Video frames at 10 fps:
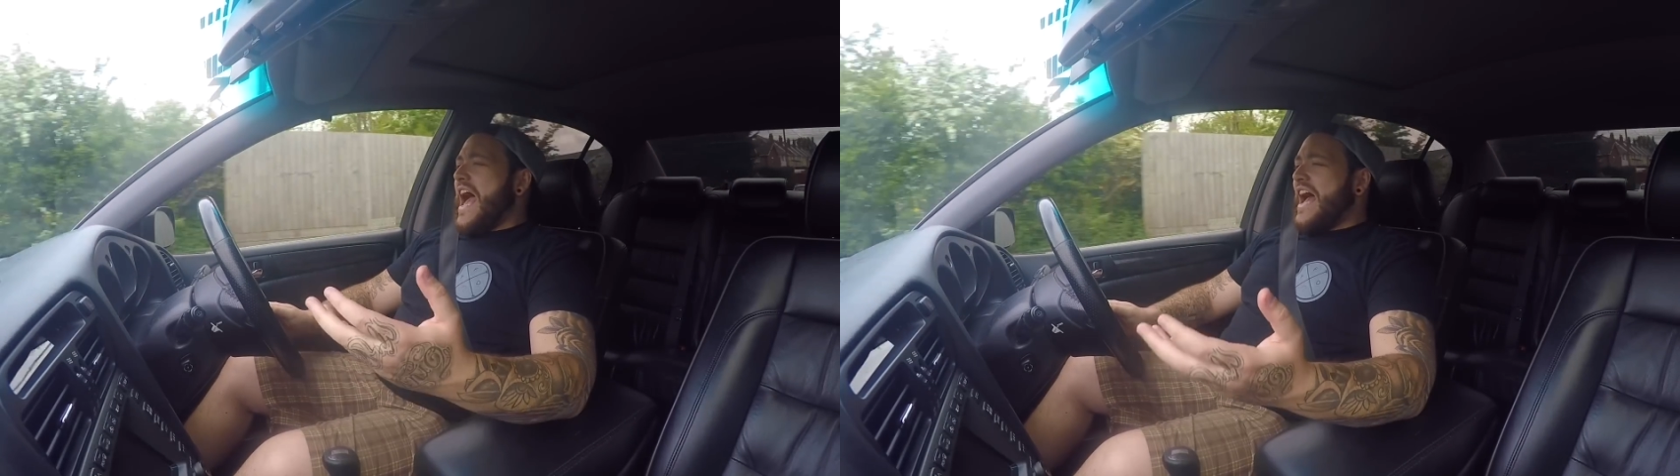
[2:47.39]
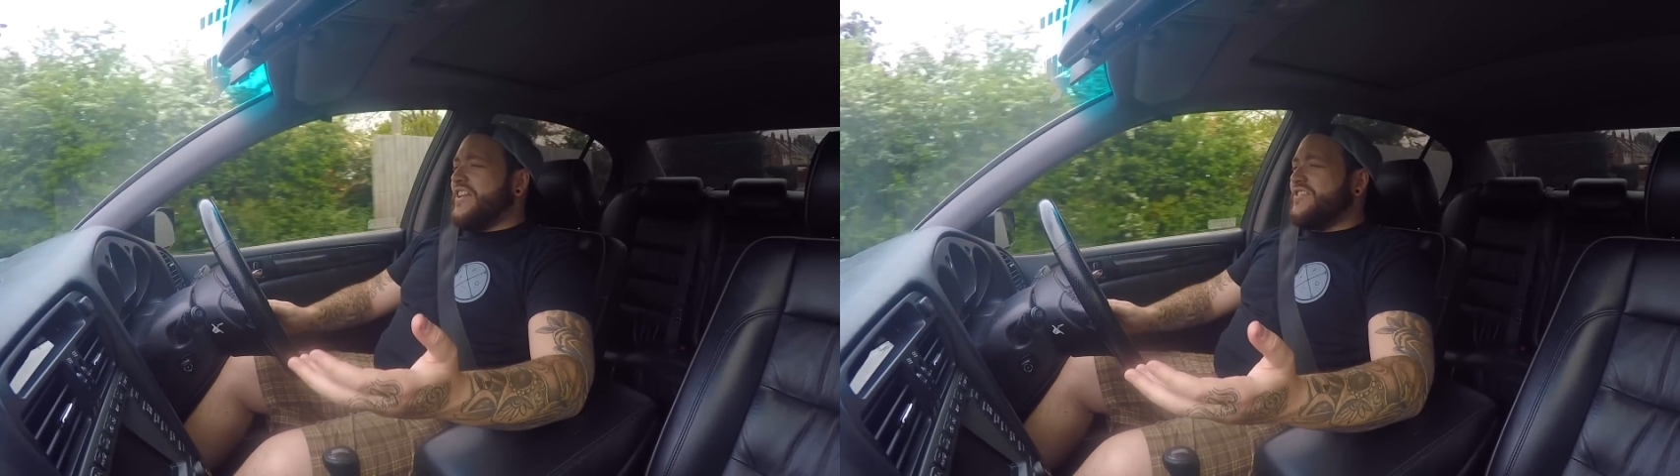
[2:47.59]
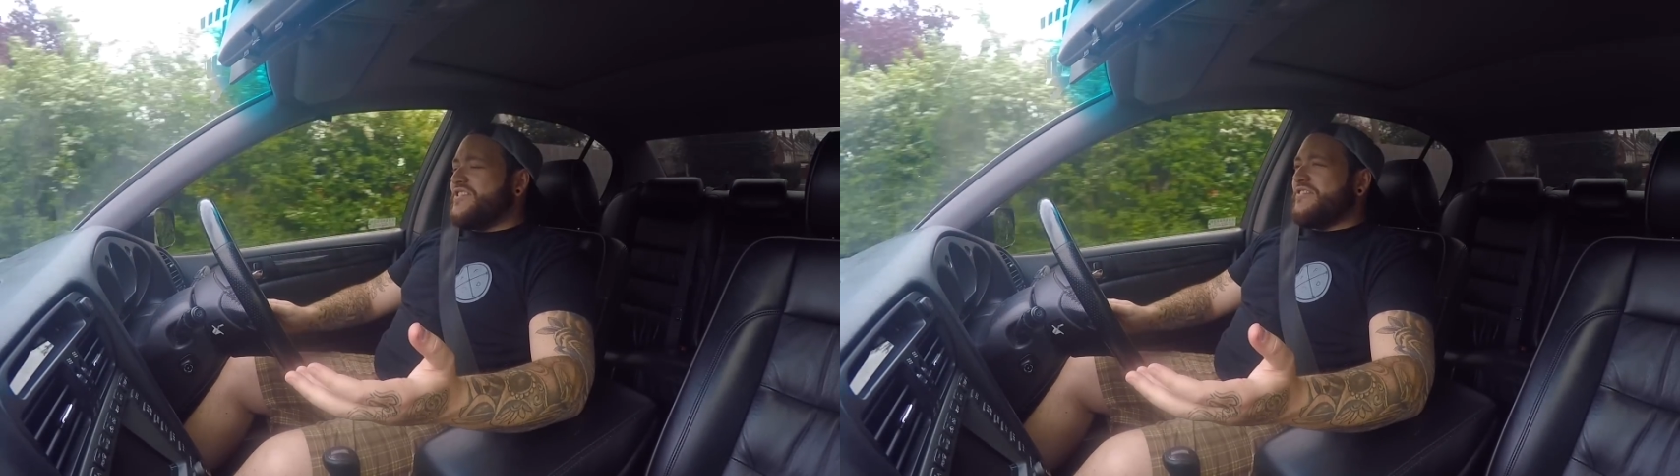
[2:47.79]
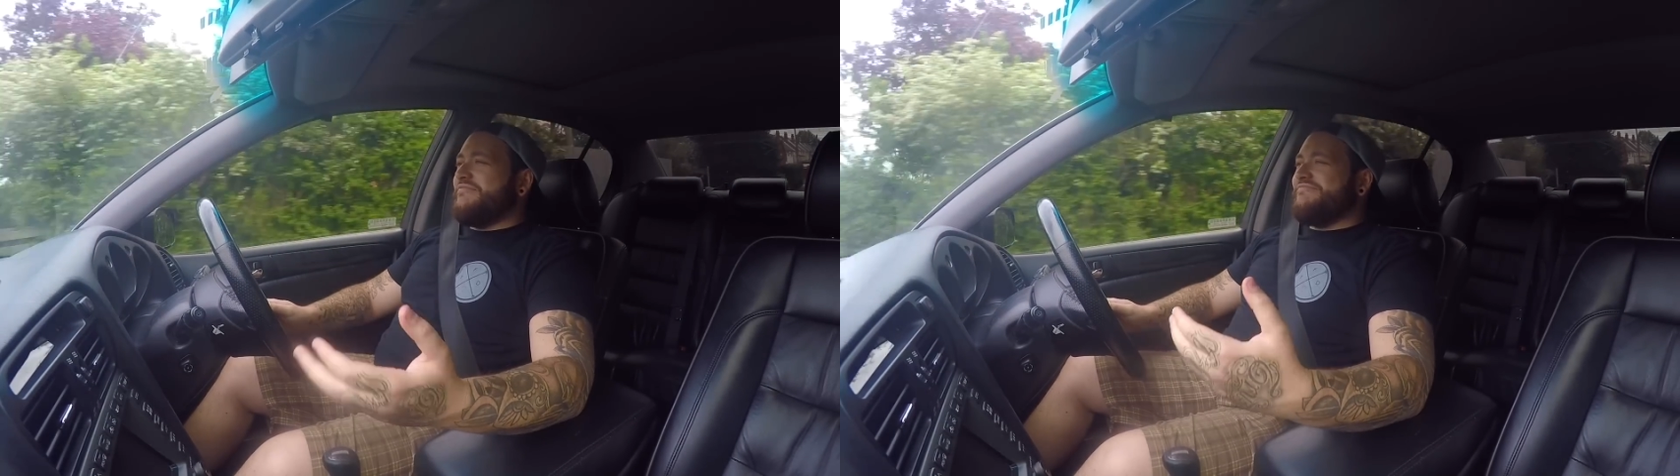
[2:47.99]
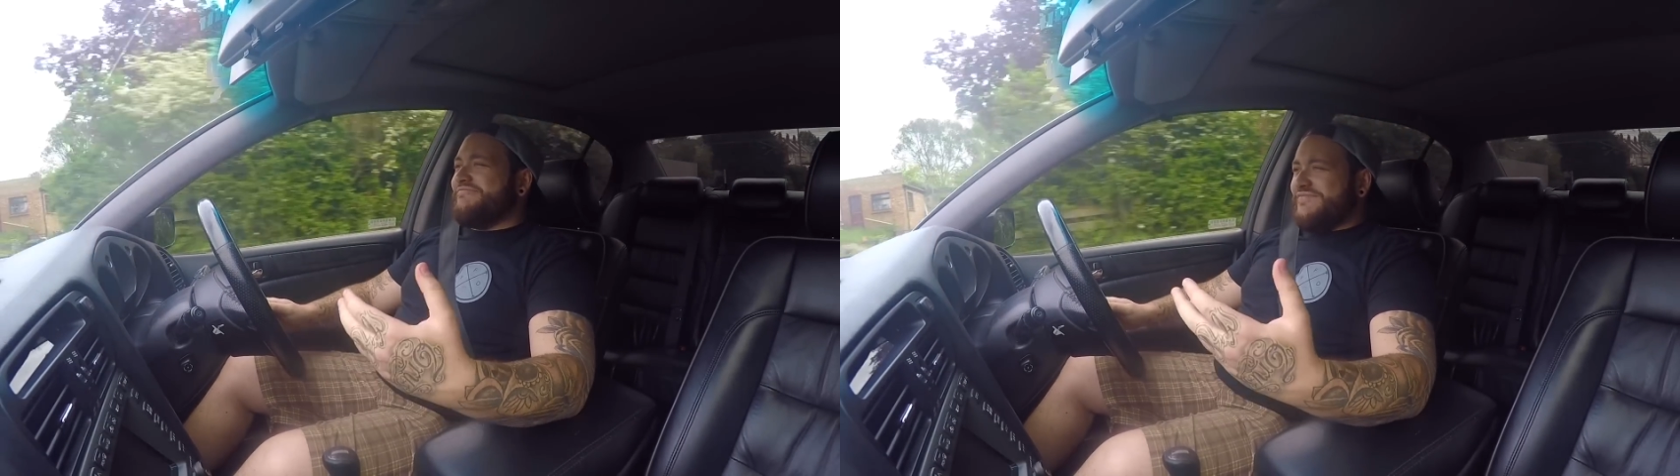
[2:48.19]
and
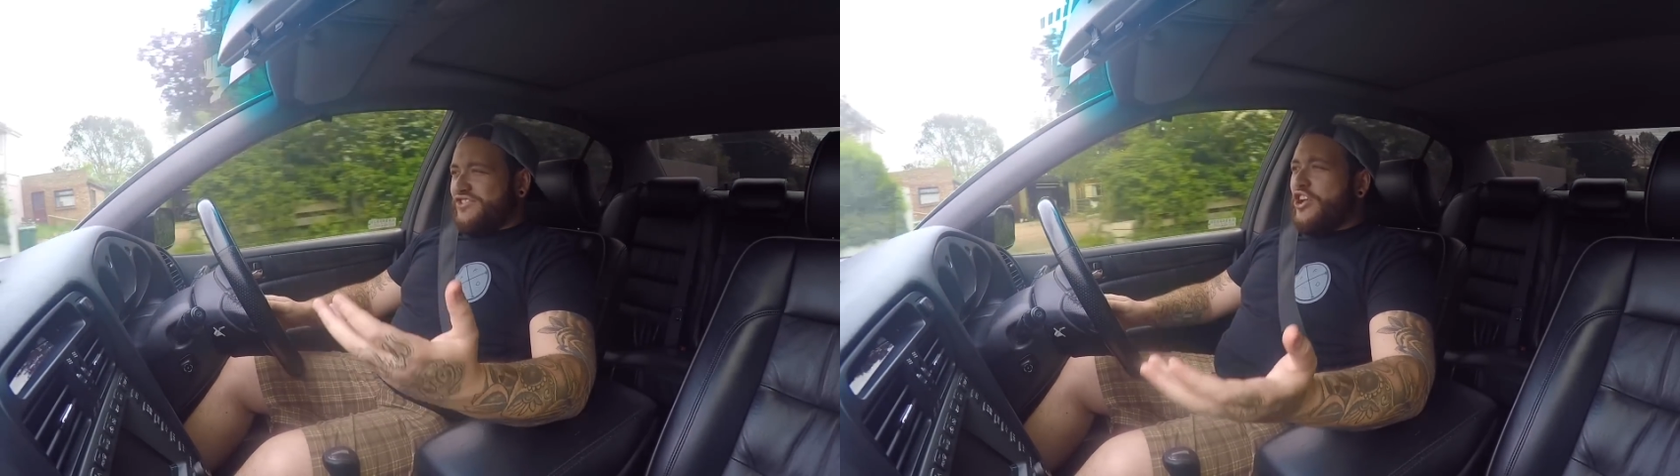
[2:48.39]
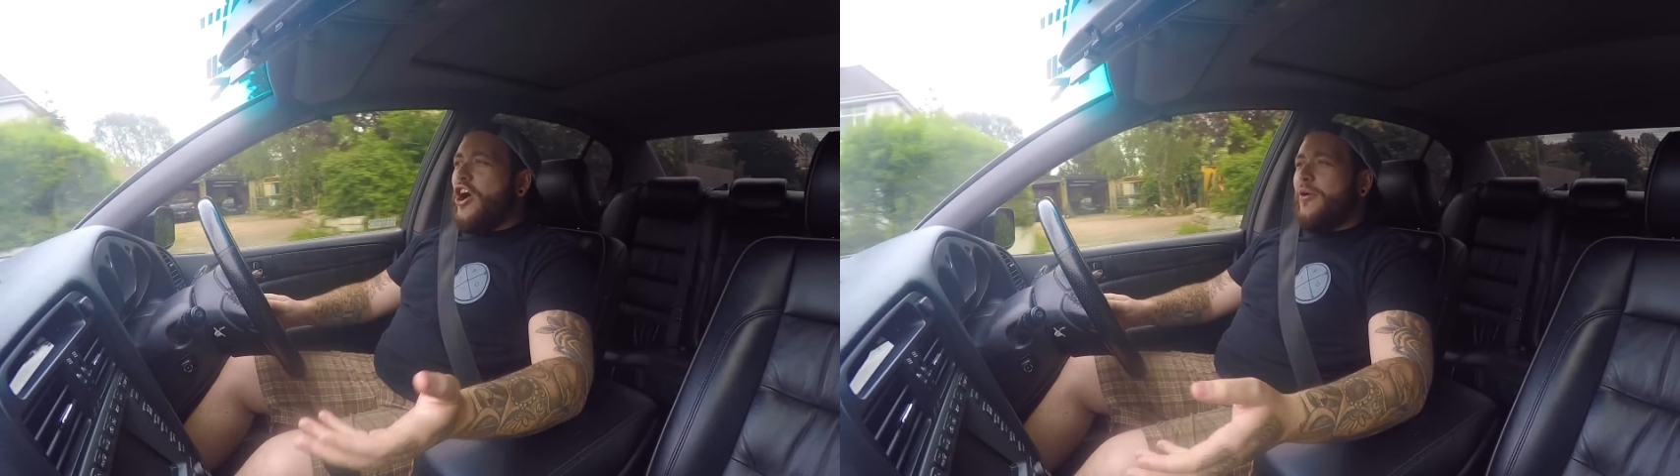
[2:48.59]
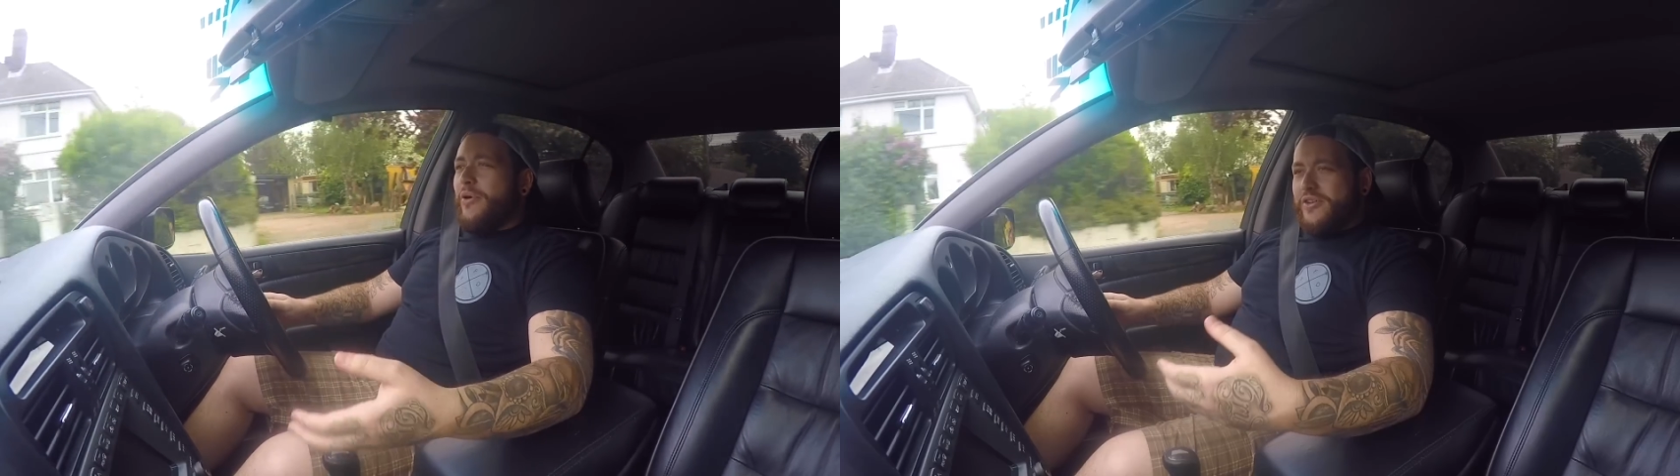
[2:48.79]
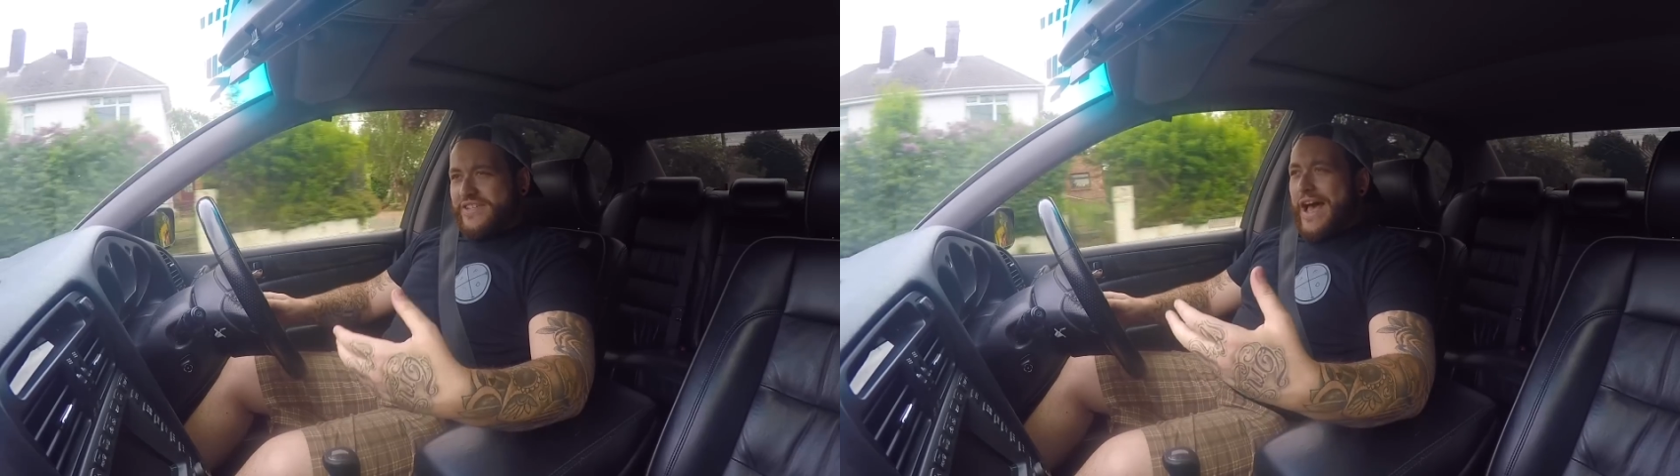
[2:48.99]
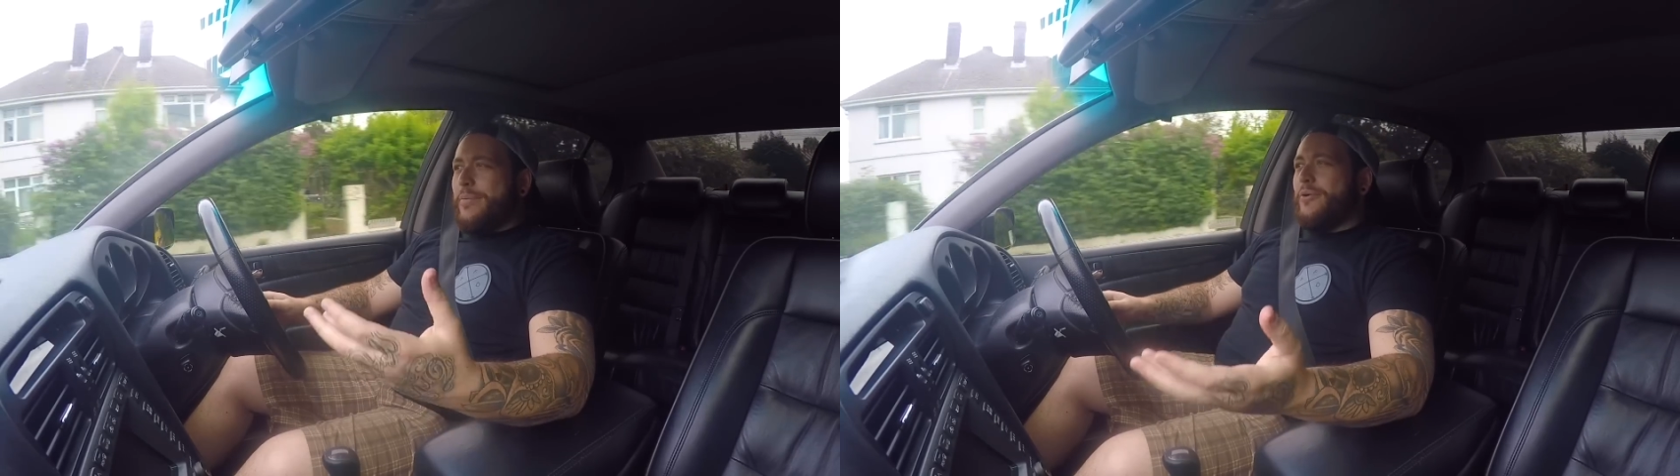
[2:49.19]
turbos
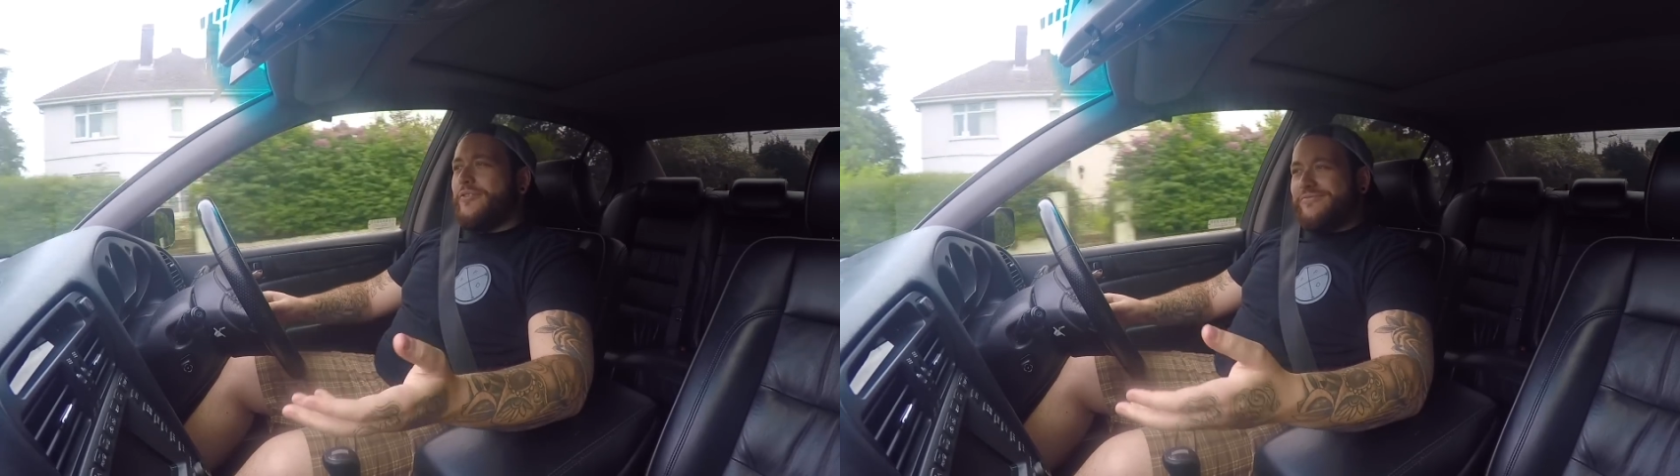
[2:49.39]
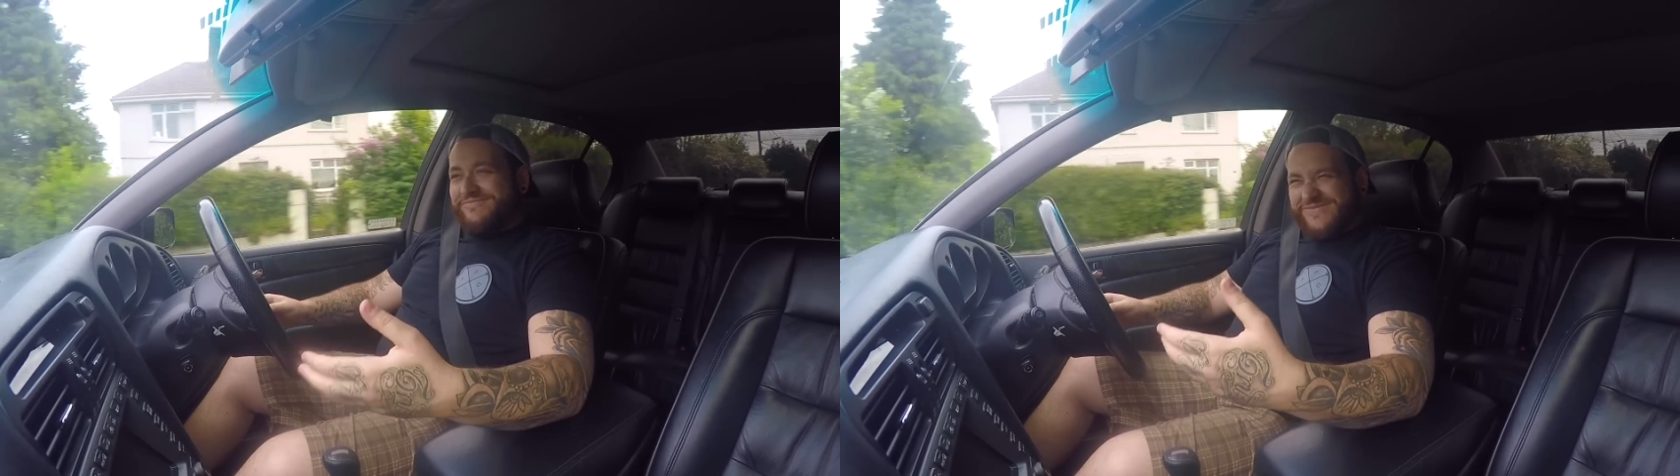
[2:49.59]
happen.